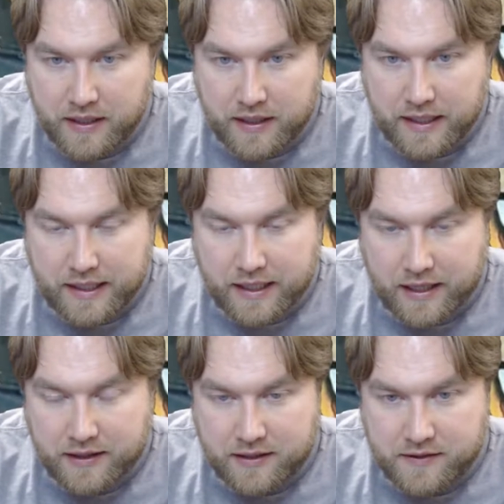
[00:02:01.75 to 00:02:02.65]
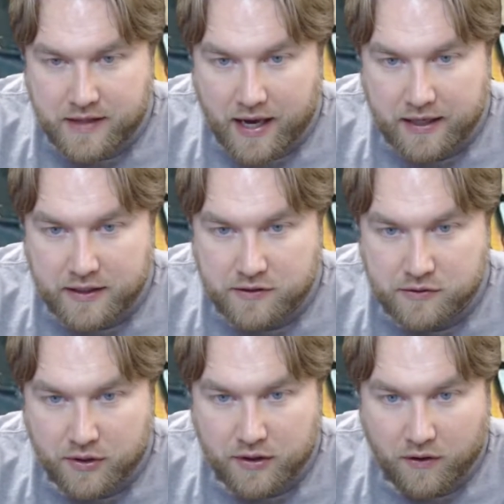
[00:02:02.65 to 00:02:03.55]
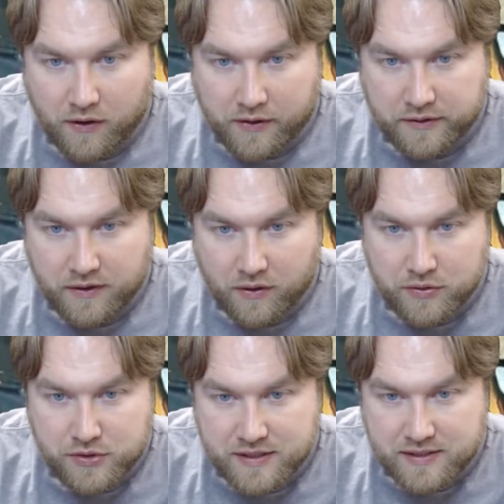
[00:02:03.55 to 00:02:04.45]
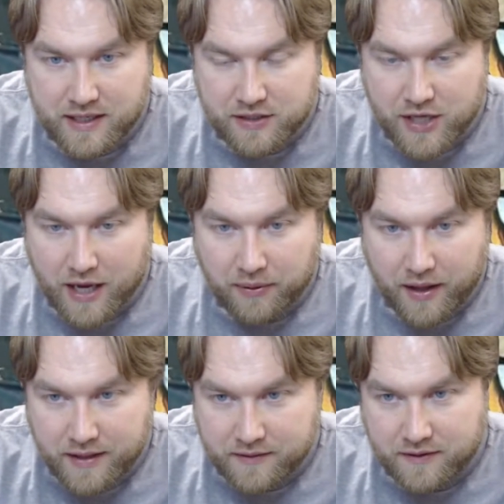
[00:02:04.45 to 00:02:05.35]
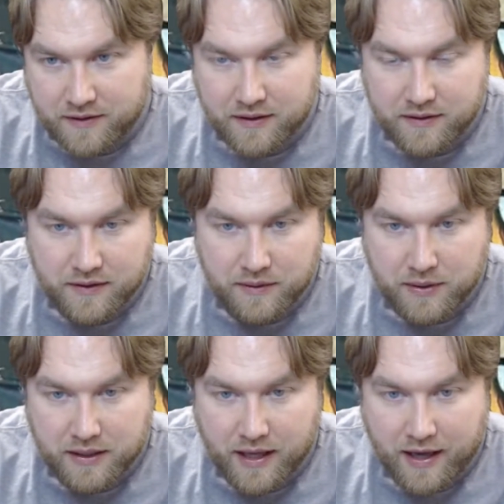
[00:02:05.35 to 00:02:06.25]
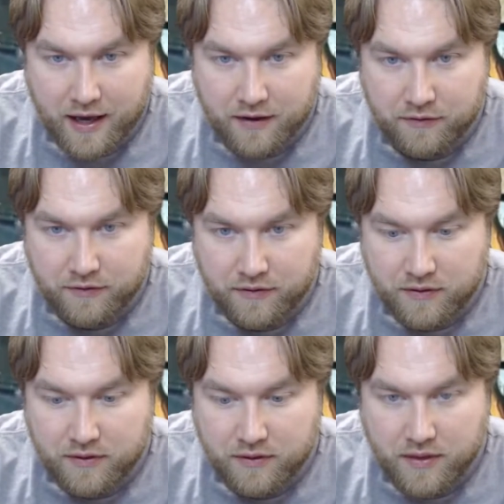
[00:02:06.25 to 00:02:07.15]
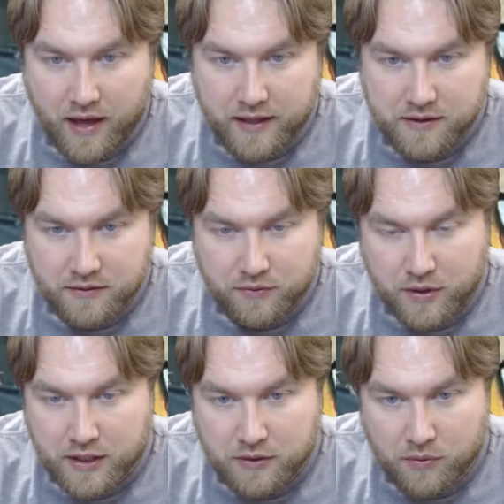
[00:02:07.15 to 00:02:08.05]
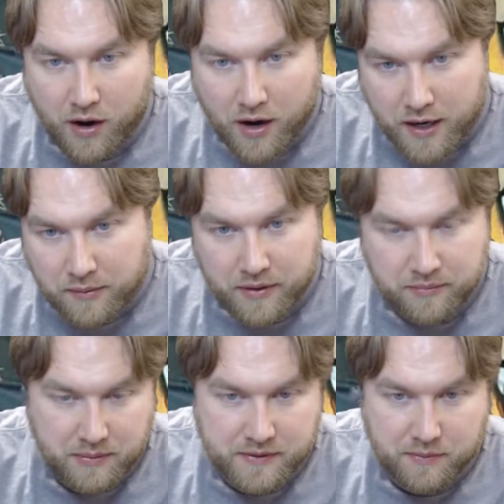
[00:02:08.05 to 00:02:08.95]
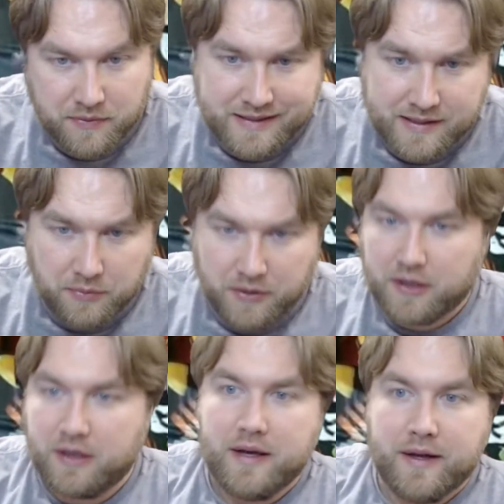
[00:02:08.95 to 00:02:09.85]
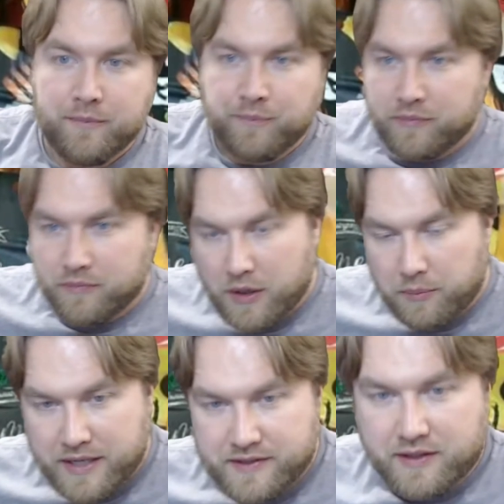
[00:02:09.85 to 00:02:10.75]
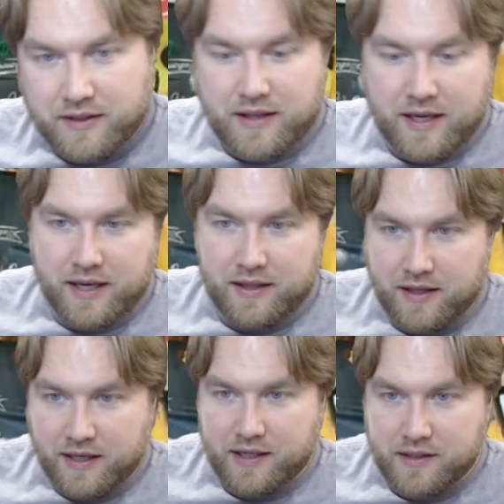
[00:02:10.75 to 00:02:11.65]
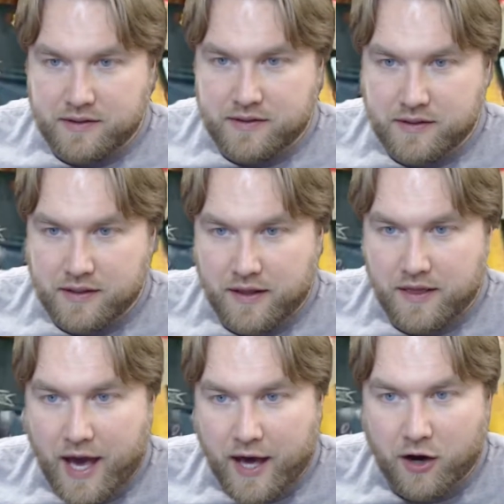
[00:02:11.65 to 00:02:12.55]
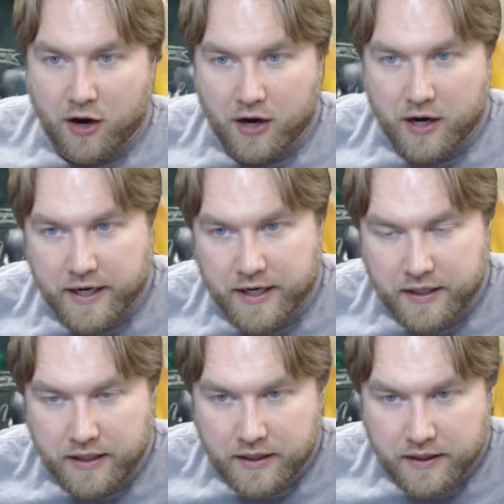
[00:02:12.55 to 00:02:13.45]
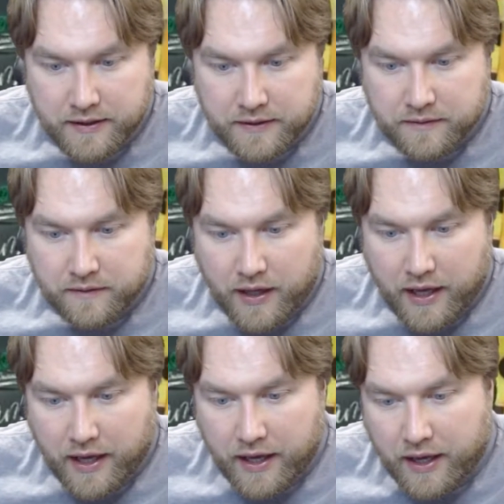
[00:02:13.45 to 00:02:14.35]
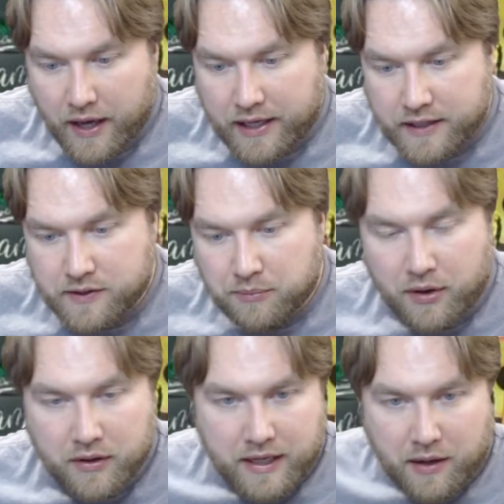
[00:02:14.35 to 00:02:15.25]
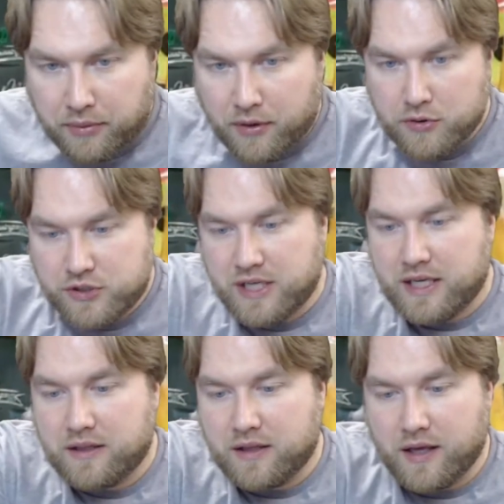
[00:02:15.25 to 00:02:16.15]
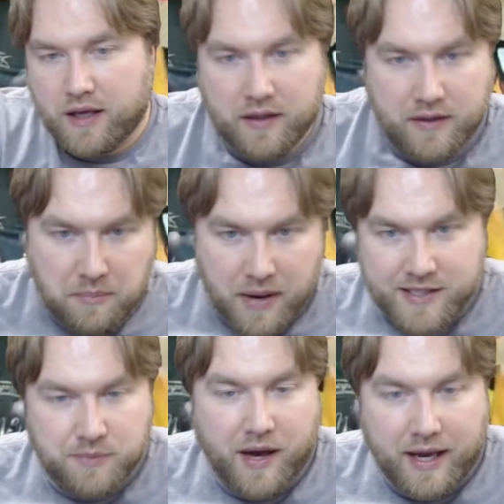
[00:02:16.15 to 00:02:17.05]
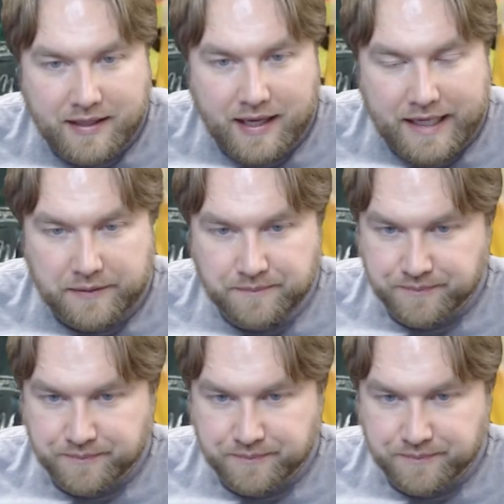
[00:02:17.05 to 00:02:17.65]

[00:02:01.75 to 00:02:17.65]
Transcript: I got this at a store called Ocean State Job Lot. They might not have that where you are, but maybe something similar. Basically they get things that are, I guess, approaching the Best By date,